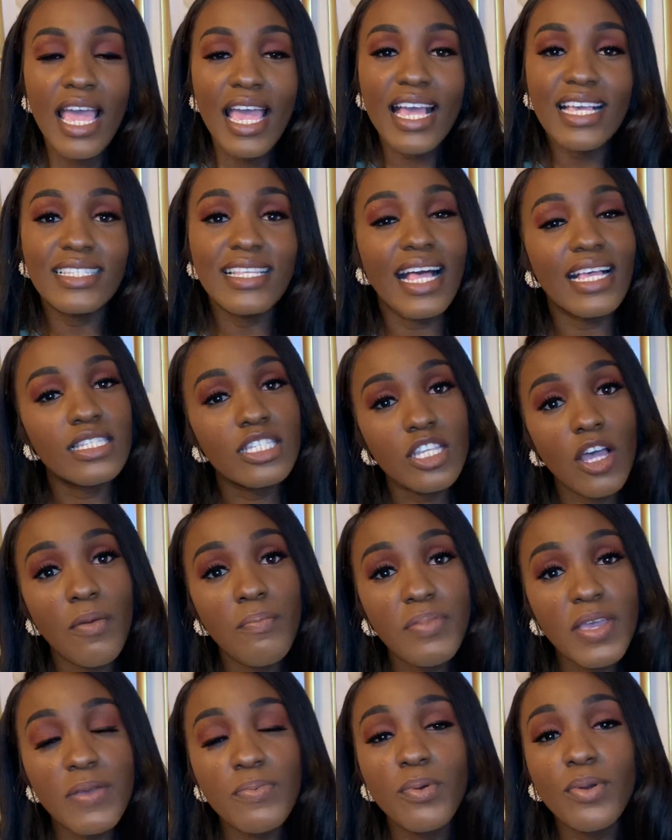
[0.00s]
is that some
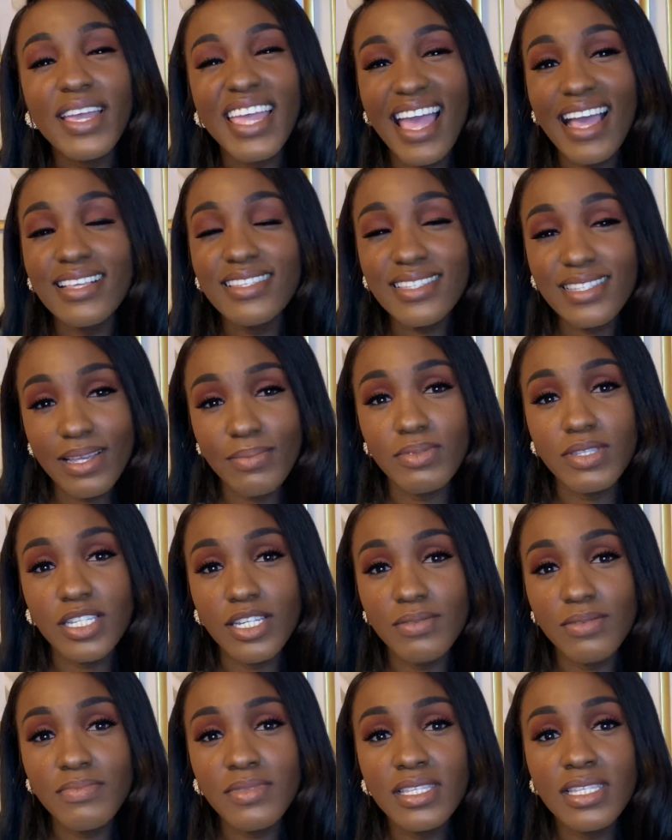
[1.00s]
people get
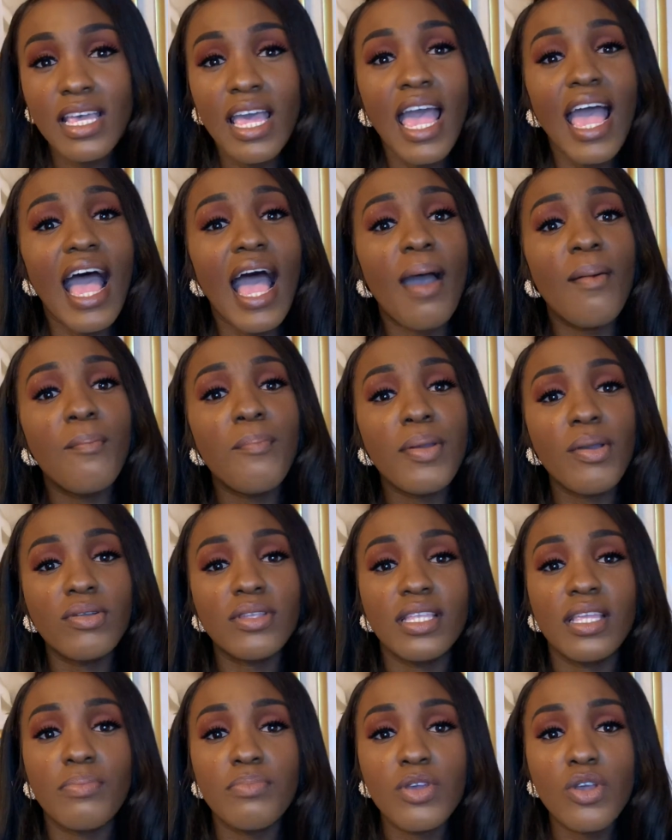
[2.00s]
symptoms and build an
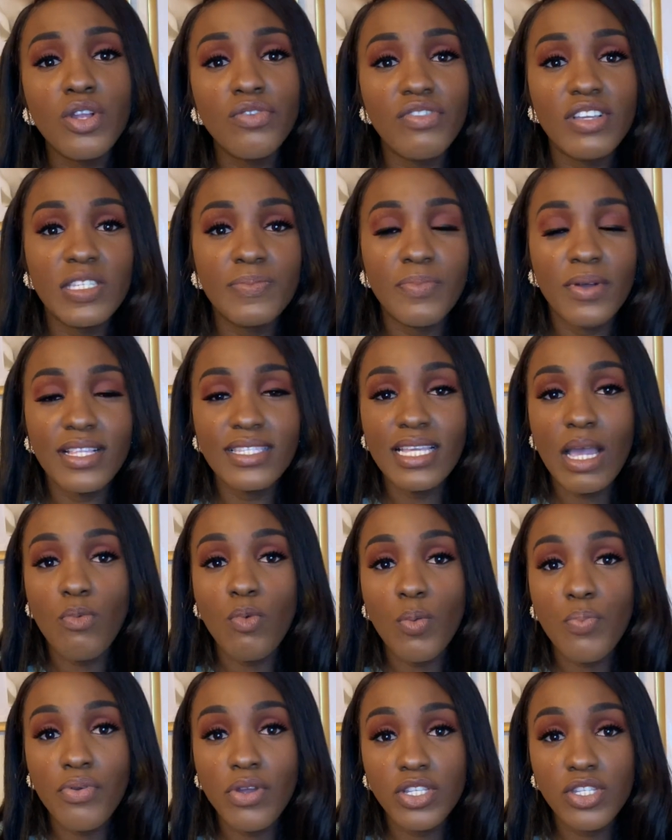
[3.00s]
immune response and will
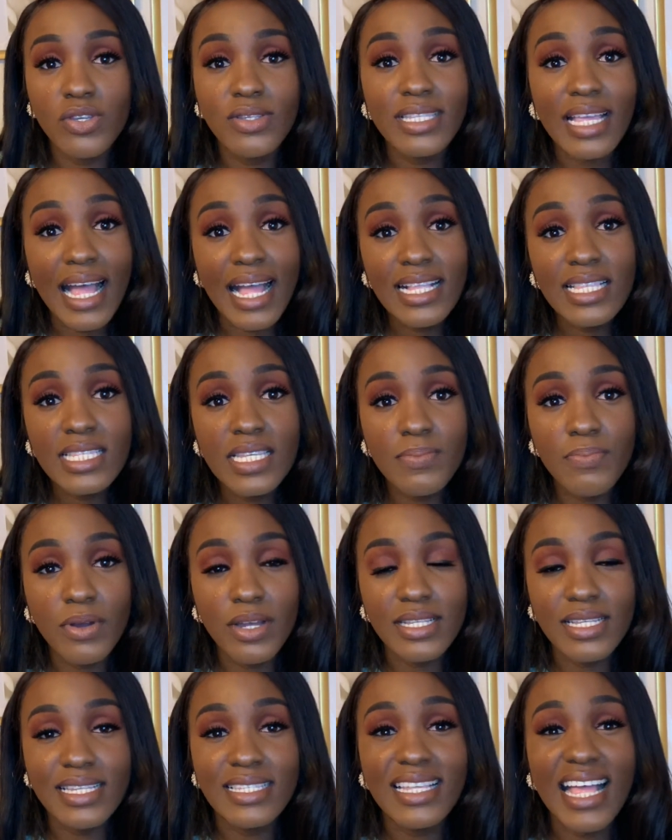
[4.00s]
produce
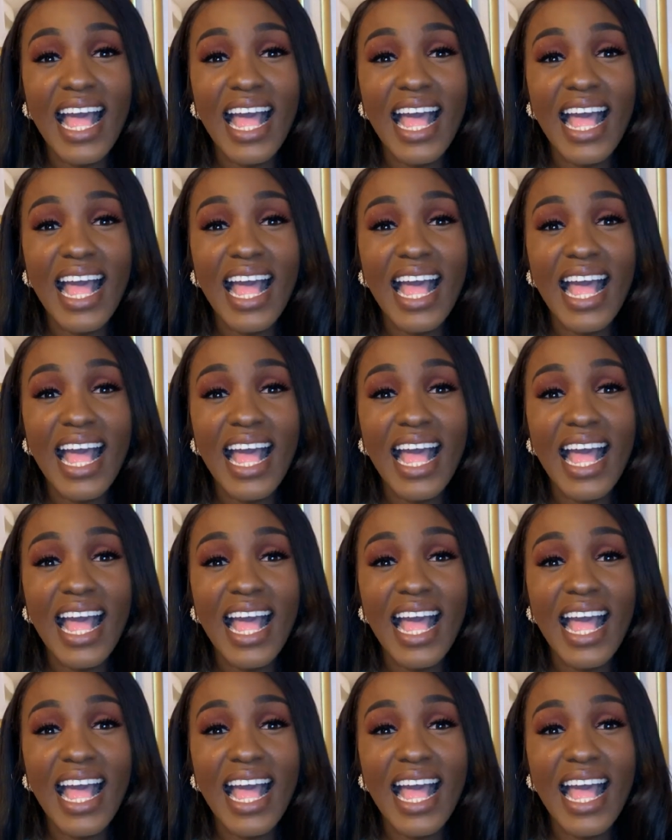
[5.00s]
antibodies.